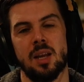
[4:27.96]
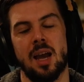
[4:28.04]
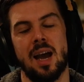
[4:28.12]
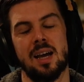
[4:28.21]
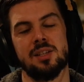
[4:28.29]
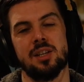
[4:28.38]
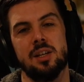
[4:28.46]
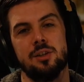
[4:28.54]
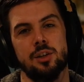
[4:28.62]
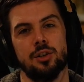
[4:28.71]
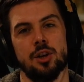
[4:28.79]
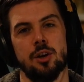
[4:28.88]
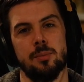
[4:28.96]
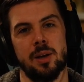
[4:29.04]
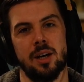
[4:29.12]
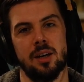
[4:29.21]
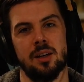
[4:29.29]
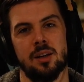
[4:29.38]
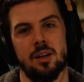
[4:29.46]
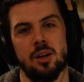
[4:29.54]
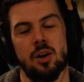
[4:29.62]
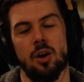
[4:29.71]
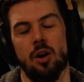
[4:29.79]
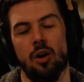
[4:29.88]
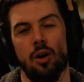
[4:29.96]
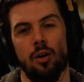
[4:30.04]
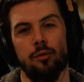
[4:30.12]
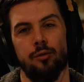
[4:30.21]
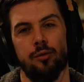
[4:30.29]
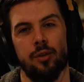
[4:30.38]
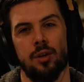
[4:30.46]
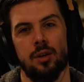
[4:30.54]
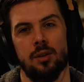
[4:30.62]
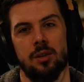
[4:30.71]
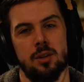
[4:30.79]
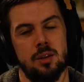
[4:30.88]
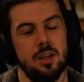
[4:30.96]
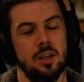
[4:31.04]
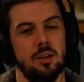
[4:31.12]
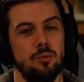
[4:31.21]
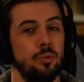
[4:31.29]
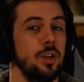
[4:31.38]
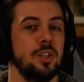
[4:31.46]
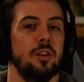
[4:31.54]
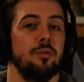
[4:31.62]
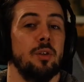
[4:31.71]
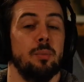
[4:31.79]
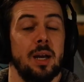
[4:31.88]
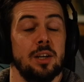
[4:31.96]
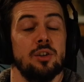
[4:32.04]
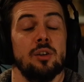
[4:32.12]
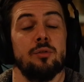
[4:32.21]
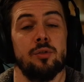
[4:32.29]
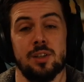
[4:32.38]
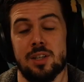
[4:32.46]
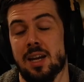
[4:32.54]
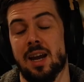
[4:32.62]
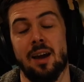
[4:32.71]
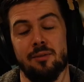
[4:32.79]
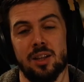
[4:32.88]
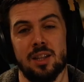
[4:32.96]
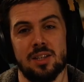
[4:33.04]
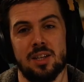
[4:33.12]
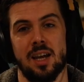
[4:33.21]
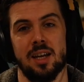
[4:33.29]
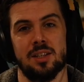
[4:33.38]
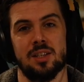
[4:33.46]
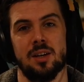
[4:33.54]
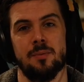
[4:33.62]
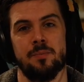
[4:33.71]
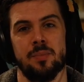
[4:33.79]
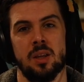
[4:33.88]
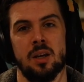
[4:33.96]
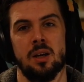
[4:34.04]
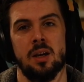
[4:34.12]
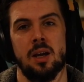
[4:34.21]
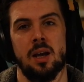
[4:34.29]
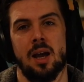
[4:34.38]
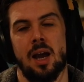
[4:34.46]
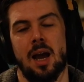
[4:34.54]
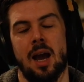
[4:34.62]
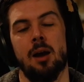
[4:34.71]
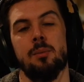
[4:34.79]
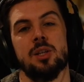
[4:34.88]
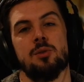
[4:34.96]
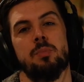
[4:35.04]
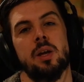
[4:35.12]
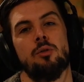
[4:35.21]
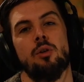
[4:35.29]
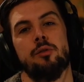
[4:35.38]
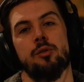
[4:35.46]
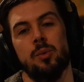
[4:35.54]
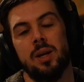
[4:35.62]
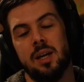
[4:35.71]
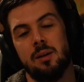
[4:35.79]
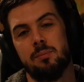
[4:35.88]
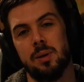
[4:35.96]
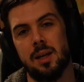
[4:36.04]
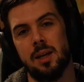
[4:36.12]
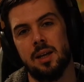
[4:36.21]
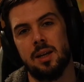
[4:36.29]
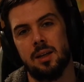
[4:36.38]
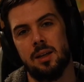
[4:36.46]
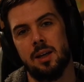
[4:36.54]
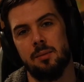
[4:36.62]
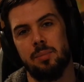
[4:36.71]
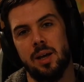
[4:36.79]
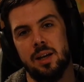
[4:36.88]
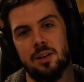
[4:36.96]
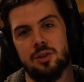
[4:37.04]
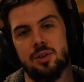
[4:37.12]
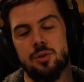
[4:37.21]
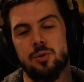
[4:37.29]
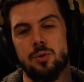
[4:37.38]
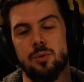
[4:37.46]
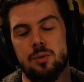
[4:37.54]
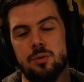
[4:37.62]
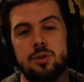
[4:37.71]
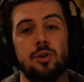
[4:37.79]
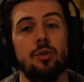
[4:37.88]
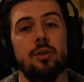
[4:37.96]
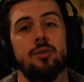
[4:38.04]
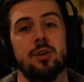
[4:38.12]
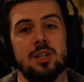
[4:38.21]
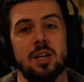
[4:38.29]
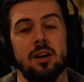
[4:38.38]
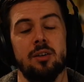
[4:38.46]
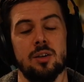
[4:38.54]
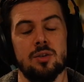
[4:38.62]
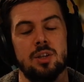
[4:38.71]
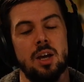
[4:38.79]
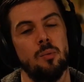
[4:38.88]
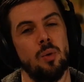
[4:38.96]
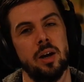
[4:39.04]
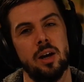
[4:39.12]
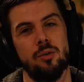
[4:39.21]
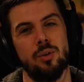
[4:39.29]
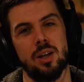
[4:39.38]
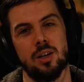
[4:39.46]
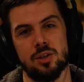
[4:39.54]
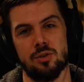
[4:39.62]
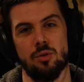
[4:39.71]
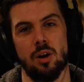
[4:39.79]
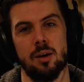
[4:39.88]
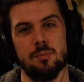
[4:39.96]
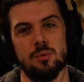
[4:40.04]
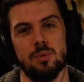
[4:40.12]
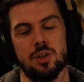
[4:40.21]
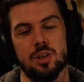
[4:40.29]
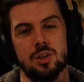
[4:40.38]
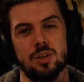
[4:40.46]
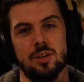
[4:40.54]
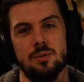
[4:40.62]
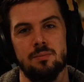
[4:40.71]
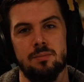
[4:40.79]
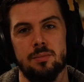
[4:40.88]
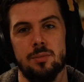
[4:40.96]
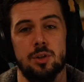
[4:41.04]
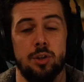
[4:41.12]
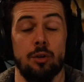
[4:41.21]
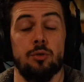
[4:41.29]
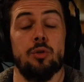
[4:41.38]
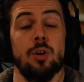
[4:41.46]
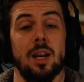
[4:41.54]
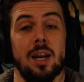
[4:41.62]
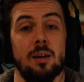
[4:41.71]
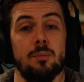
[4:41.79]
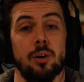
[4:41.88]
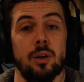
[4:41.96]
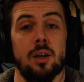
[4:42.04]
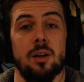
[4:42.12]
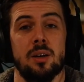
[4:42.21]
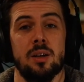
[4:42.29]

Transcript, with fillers: as our determiner of the risk of the patient for, say, having this cancer, how much better off are we going to be compared to two different scenarios? That one I already described, which is don't treat anybody,